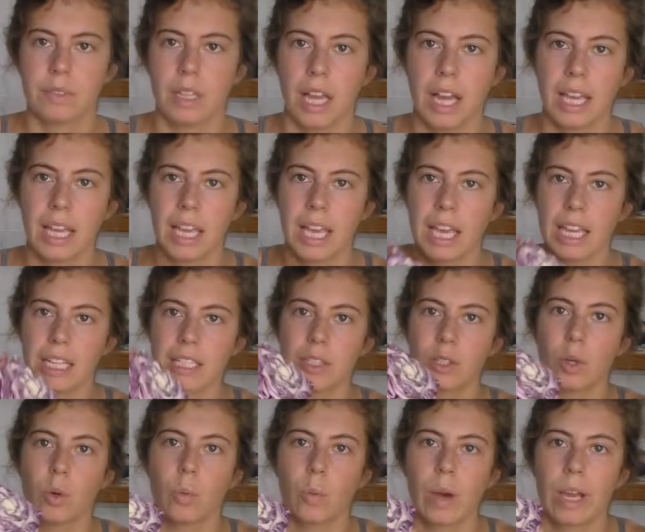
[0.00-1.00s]
I hate
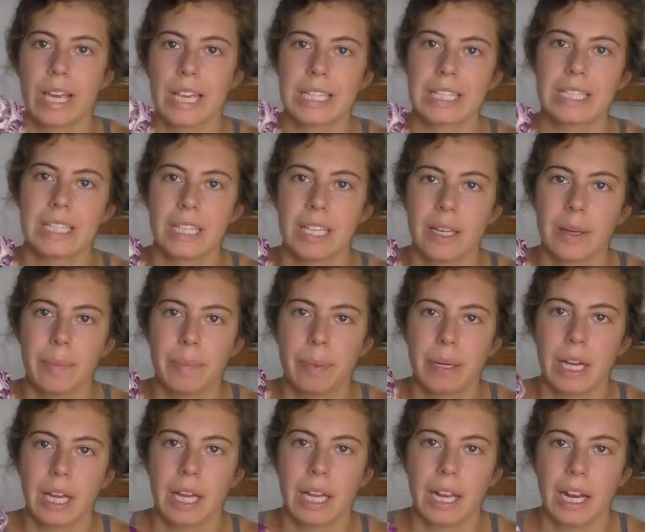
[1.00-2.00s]
to waste it, but
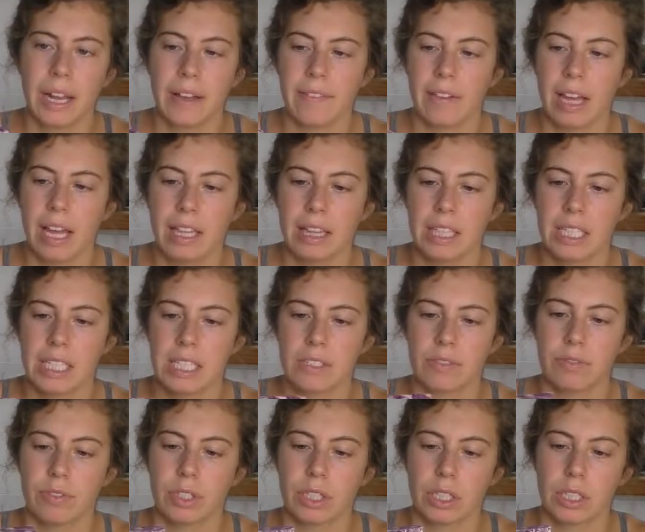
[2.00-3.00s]
I've had this
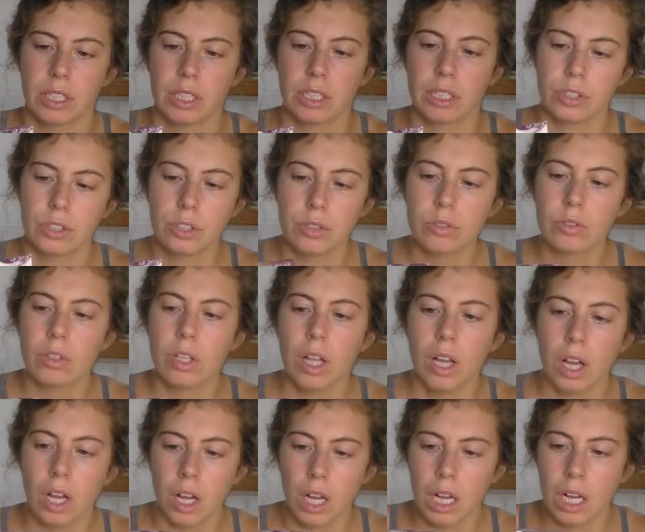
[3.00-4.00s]
for too
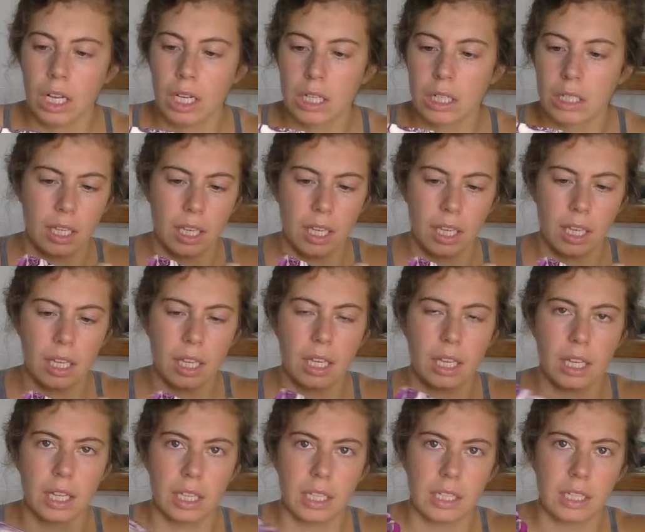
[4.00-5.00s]
long
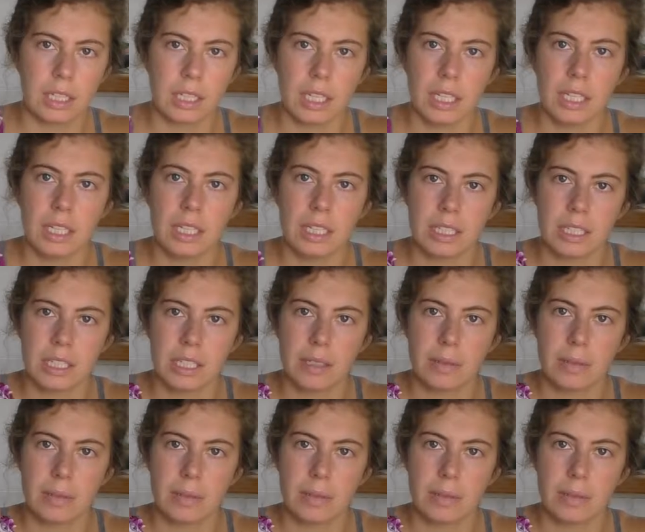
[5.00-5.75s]
and it needs to